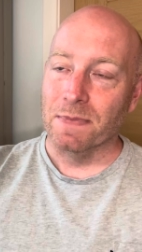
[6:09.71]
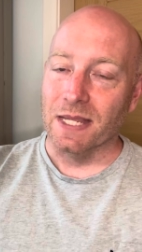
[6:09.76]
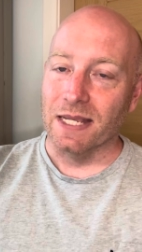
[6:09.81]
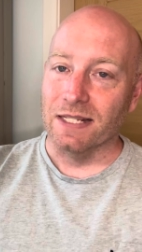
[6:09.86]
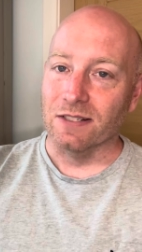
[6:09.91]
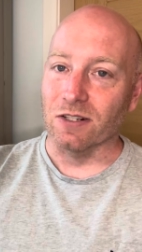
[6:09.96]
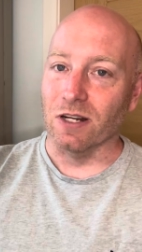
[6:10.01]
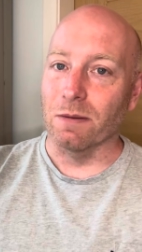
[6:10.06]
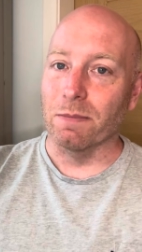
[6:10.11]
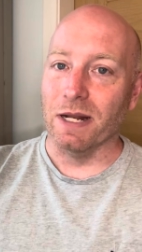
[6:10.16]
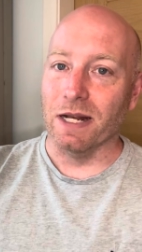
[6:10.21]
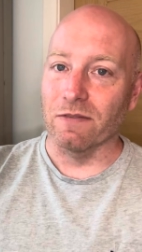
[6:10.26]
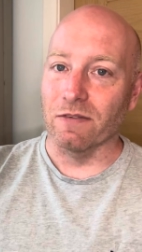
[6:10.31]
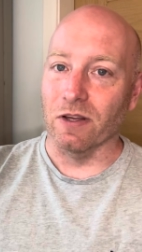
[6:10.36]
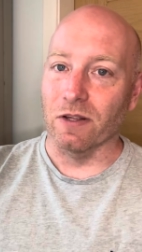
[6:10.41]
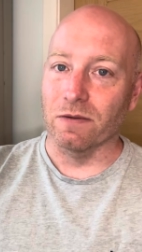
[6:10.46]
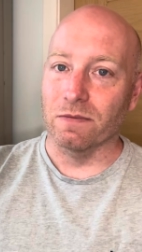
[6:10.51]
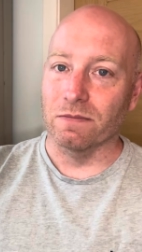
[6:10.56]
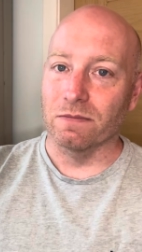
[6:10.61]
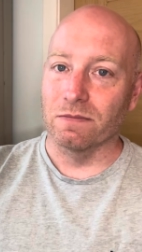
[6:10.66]
It's on a bit of
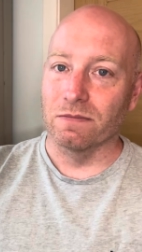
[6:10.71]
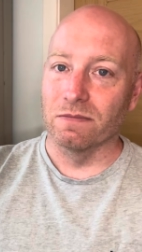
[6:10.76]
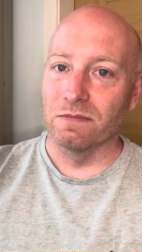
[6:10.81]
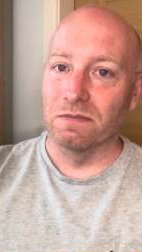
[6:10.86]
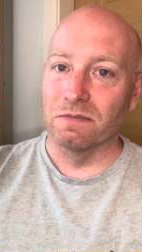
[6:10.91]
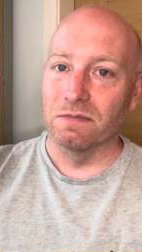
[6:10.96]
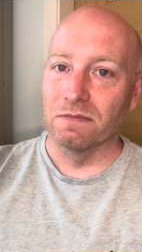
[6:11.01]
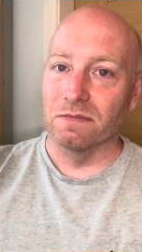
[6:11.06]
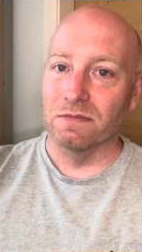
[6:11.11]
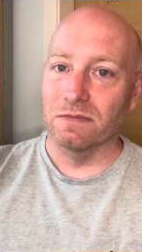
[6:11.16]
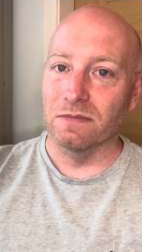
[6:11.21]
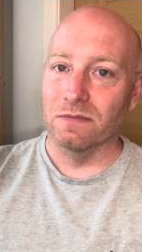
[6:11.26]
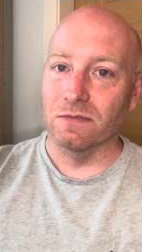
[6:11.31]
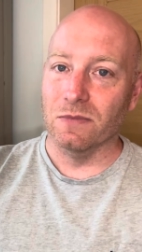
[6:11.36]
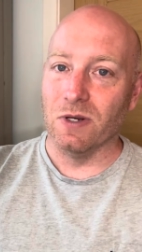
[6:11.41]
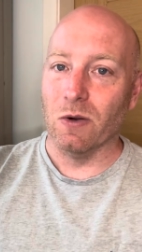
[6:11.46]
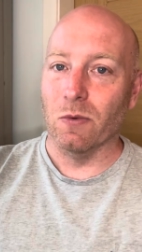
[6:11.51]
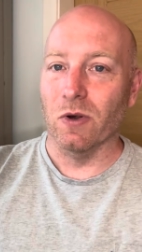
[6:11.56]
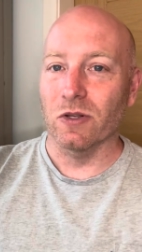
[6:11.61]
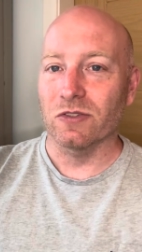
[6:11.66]
a,
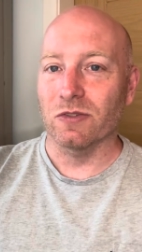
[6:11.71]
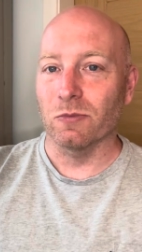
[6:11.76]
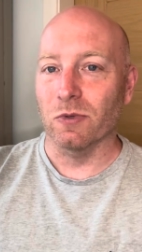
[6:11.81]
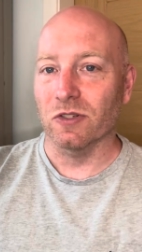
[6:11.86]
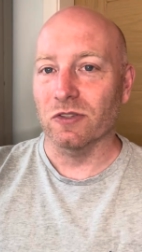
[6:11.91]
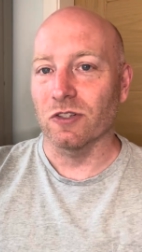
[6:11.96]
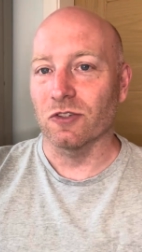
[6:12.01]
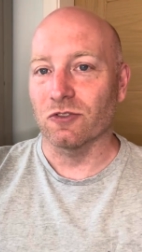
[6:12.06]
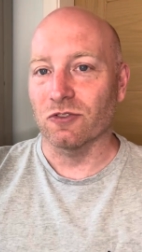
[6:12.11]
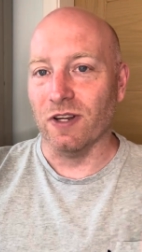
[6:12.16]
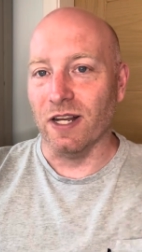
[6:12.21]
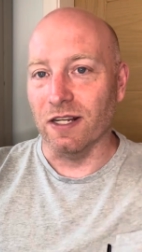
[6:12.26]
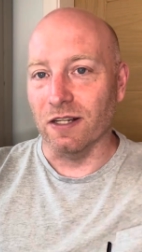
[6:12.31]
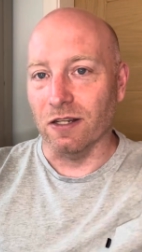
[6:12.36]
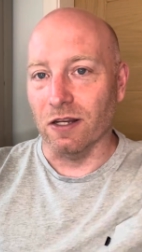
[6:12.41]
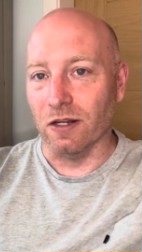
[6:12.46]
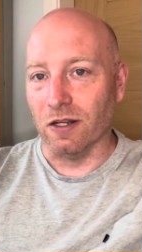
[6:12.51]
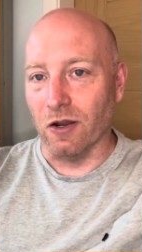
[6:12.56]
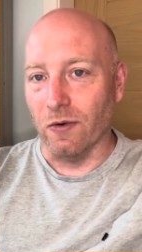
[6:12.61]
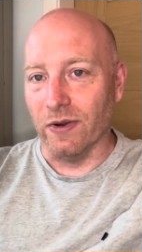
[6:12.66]
well, what's the
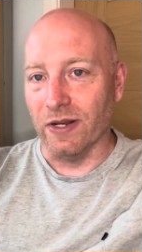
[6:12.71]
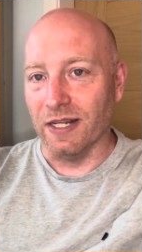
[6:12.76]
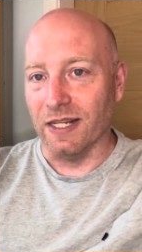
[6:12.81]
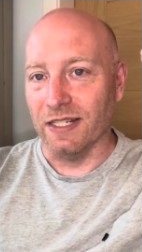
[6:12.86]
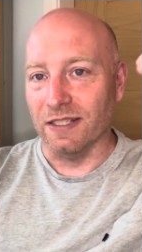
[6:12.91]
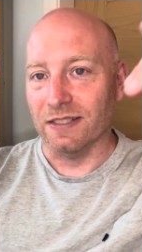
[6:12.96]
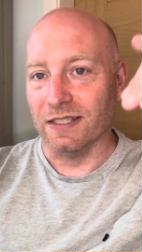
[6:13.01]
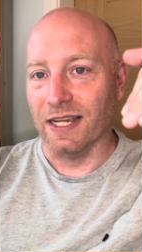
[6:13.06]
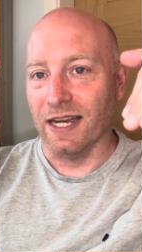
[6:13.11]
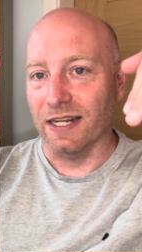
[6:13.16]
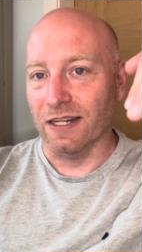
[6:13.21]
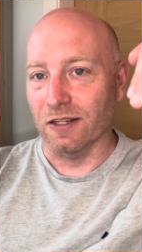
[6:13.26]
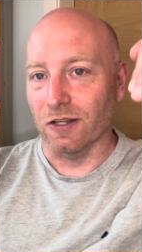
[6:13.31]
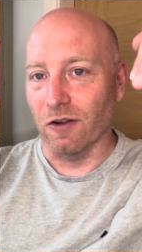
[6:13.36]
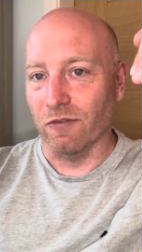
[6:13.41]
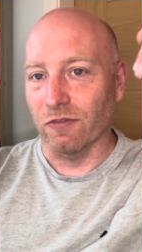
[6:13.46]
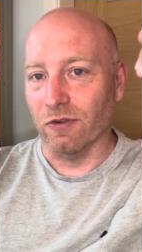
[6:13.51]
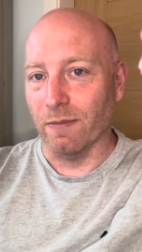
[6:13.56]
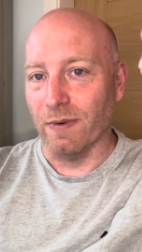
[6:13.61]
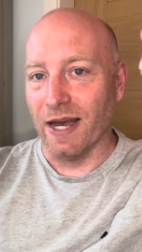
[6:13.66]
trend going? He's kind of
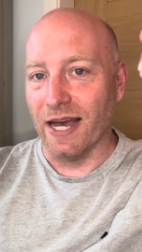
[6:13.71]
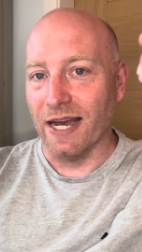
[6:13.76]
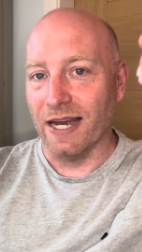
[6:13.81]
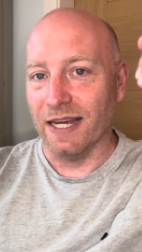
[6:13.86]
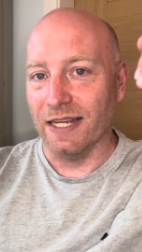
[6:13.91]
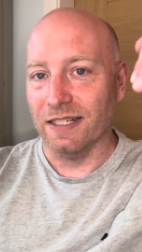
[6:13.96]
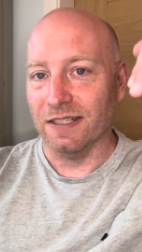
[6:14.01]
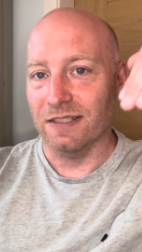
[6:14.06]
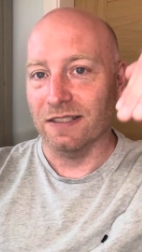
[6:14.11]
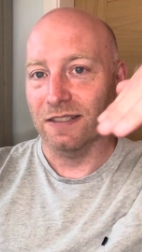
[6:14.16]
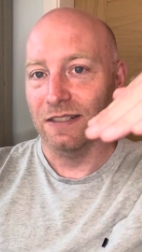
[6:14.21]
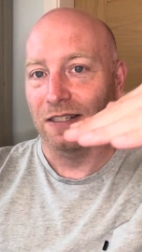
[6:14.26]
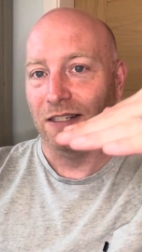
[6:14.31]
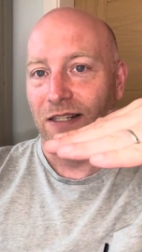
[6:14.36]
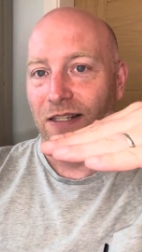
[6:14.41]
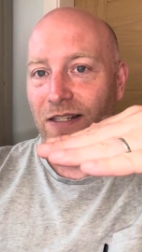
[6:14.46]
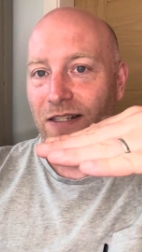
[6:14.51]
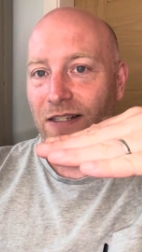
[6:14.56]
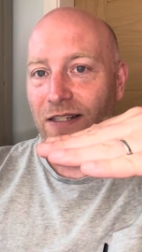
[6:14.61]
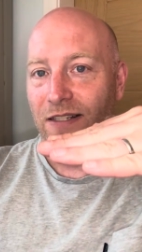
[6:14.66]
gone from highs
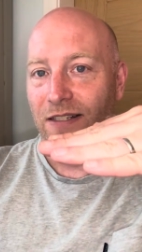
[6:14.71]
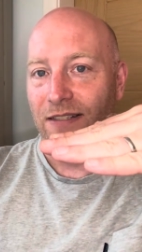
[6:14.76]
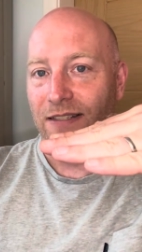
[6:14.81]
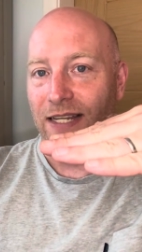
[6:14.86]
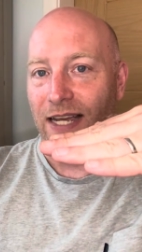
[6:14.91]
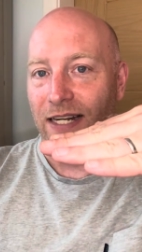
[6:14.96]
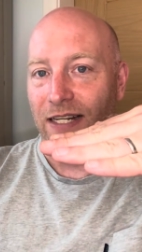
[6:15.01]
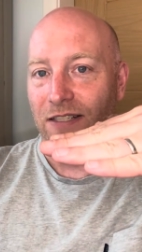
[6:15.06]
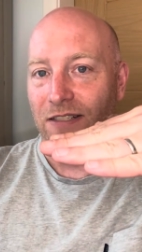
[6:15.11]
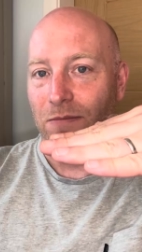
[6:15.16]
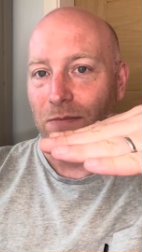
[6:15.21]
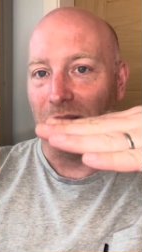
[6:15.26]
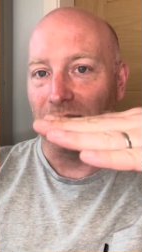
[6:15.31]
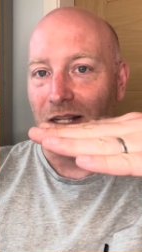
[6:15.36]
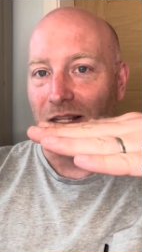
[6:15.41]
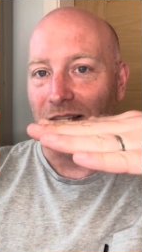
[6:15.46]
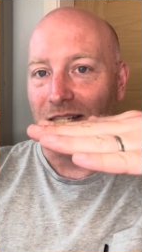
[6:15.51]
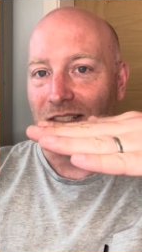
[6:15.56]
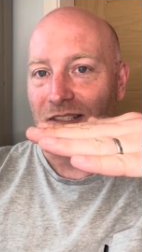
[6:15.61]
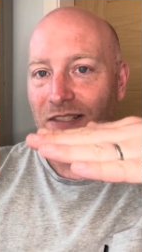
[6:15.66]
kind of to
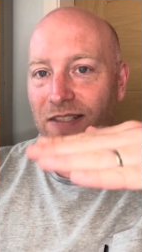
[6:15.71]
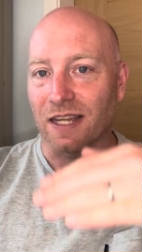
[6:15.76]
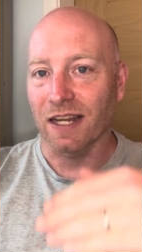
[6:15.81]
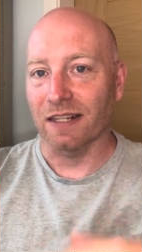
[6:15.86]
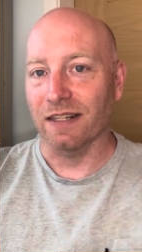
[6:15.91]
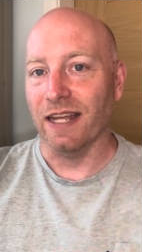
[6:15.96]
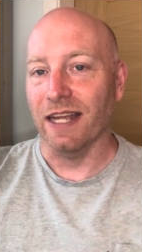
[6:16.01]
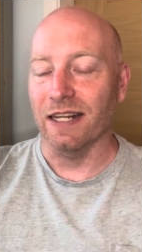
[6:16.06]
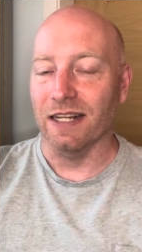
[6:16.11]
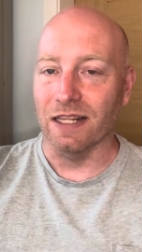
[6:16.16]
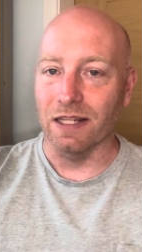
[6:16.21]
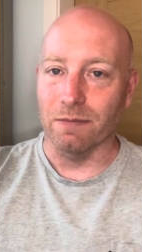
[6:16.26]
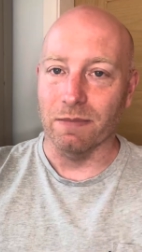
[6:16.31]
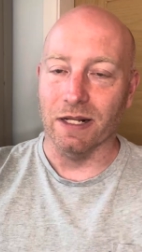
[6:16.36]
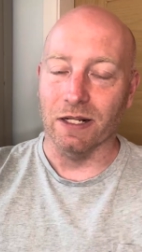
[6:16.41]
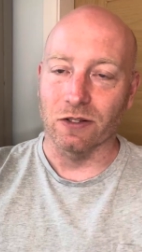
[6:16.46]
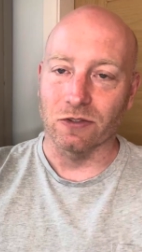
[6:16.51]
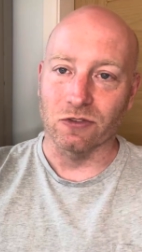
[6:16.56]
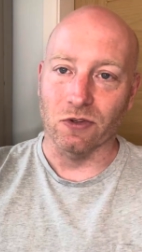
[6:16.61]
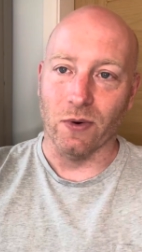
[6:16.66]
middle, and it's stagnating in the
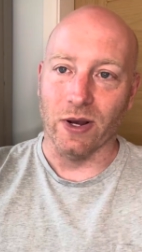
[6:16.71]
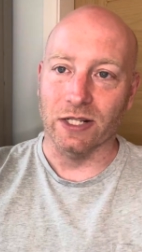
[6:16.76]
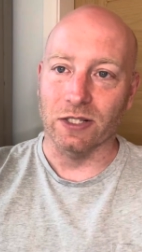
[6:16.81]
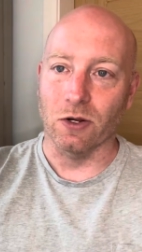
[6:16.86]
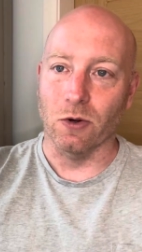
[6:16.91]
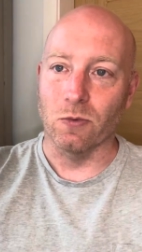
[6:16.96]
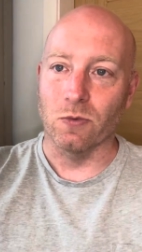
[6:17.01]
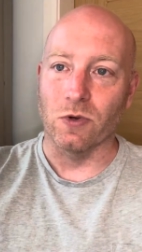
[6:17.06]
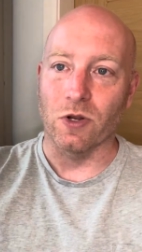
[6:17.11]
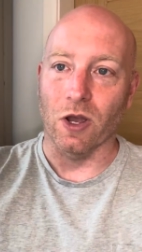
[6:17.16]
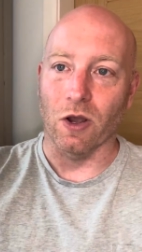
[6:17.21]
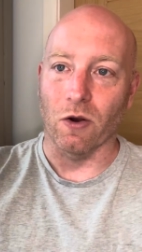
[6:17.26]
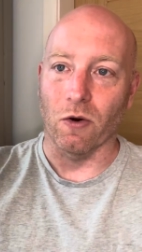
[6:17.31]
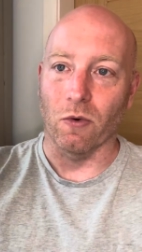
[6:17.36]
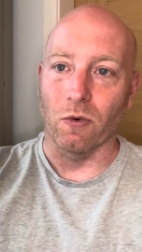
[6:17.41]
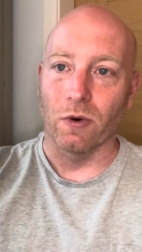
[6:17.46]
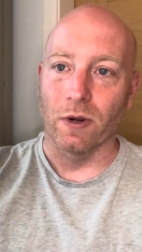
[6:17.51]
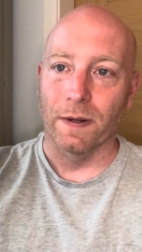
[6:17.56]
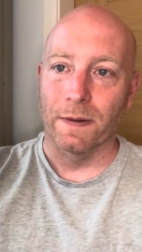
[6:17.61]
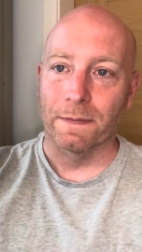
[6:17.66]
middle. So I don't
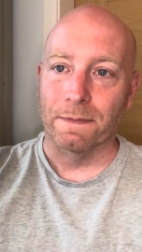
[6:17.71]
know,